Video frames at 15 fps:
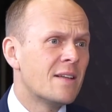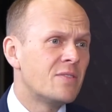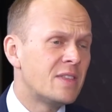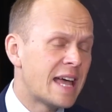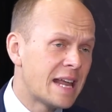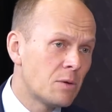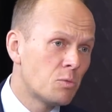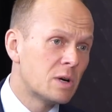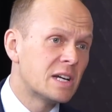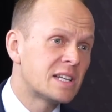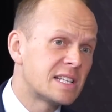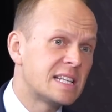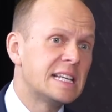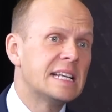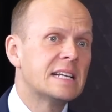Then we're
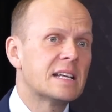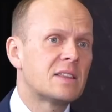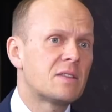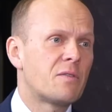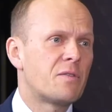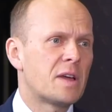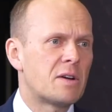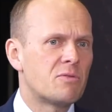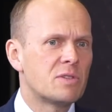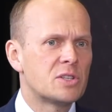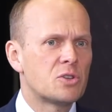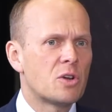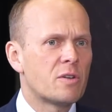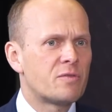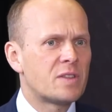seeing that the Federal
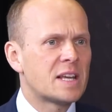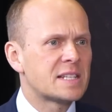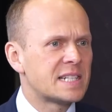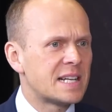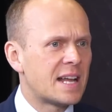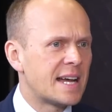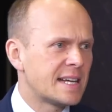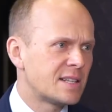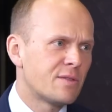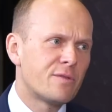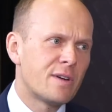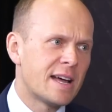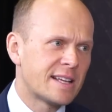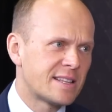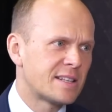Reserve doesn't like the
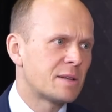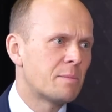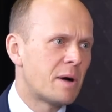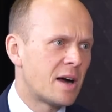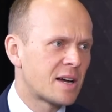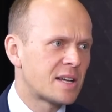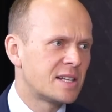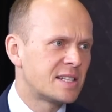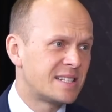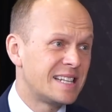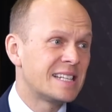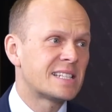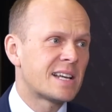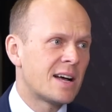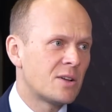fact that the market is
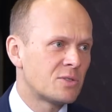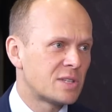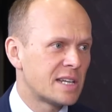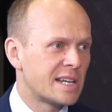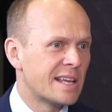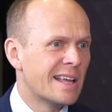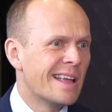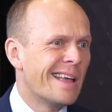discounting